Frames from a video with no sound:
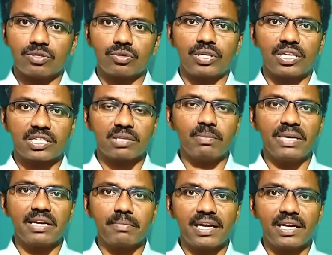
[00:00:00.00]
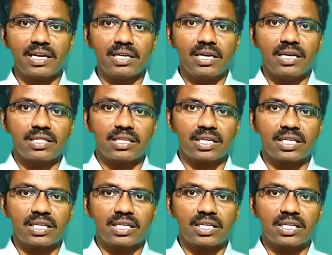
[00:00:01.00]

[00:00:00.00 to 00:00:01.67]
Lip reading: So in a similar manner, the